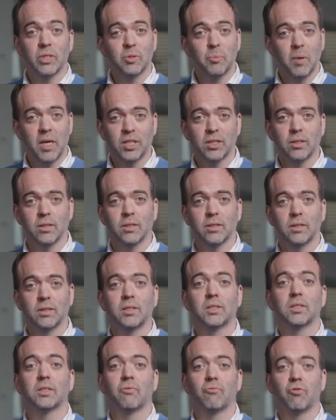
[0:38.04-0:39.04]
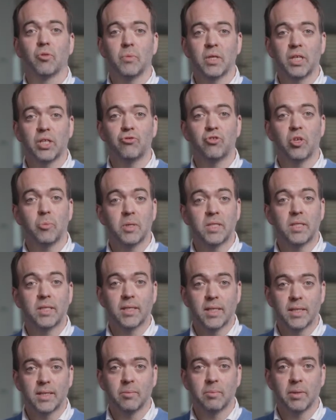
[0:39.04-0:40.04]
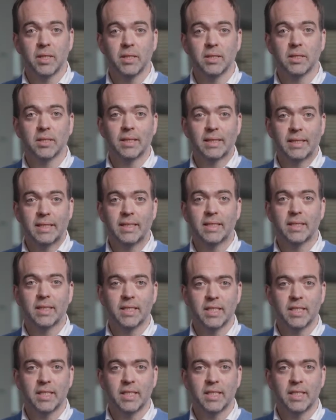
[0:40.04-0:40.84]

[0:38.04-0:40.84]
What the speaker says: specialists from the contributing disciplines leading the